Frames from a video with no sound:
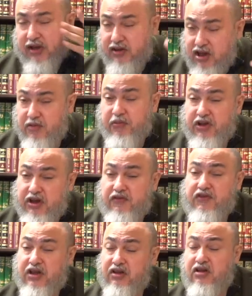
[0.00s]
they
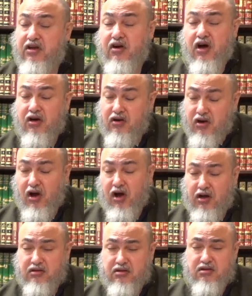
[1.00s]
believed that there are
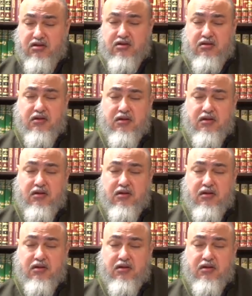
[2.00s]
gods